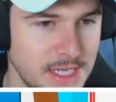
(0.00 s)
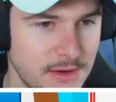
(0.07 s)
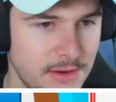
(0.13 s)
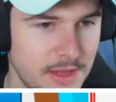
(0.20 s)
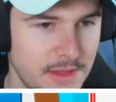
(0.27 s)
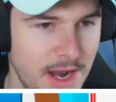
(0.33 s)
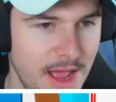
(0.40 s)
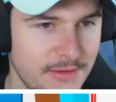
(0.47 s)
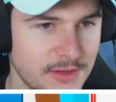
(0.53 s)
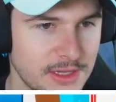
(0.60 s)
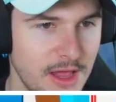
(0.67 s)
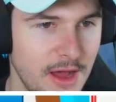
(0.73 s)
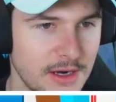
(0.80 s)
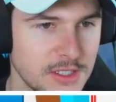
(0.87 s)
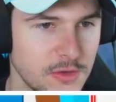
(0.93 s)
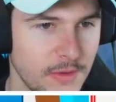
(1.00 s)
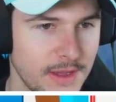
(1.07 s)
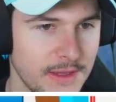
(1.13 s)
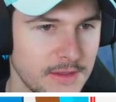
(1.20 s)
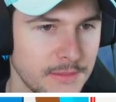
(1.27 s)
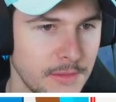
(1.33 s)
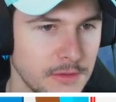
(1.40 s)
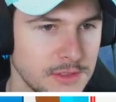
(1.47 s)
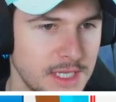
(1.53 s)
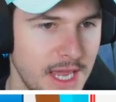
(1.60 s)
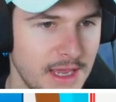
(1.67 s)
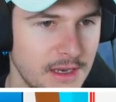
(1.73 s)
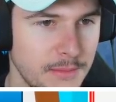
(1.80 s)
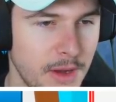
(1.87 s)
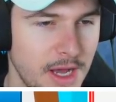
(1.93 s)
area that I have unlocked so I can get the most
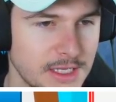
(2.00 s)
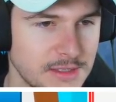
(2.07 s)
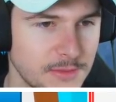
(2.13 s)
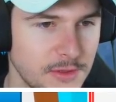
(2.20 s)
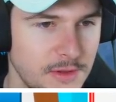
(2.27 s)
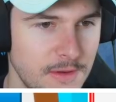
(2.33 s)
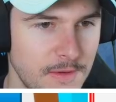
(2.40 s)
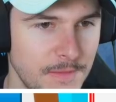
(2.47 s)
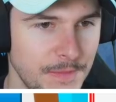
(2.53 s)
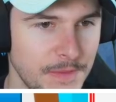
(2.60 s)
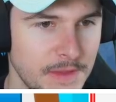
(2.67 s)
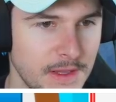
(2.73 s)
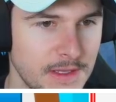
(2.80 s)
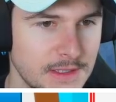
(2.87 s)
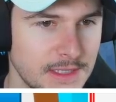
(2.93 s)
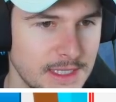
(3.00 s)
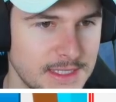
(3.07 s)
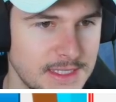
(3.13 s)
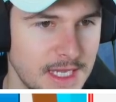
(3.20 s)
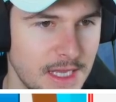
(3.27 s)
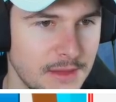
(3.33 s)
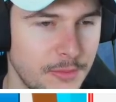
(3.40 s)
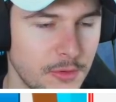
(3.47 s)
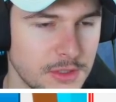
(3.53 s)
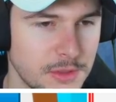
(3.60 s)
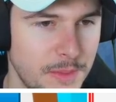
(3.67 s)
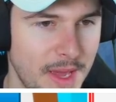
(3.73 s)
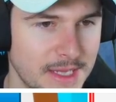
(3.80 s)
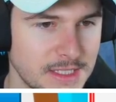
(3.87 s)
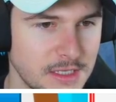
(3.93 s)
candy possible. Let's teleport to
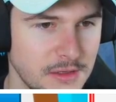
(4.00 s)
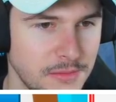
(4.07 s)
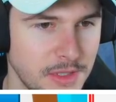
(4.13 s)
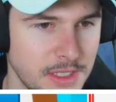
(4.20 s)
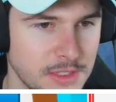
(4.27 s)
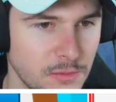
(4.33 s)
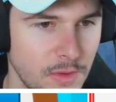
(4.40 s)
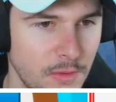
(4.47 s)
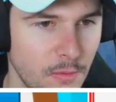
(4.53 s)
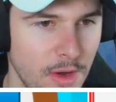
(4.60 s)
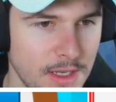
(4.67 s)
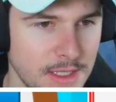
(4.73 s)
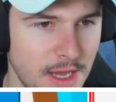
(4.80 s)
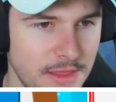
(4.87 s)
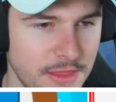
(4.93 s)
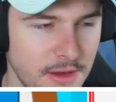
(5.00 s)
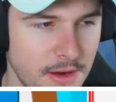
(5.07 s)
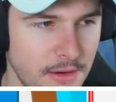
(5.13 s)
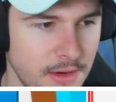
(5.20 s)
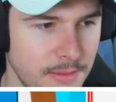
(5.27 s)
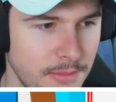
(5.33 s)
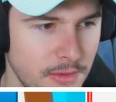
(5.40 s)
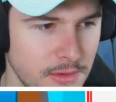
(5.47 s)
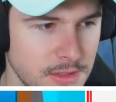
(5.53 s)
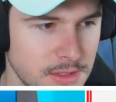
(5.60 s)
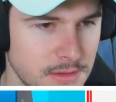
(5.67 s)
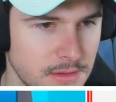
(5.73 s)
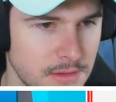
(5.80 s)
Pastel Plains. Wait, what? I thought I already purchased...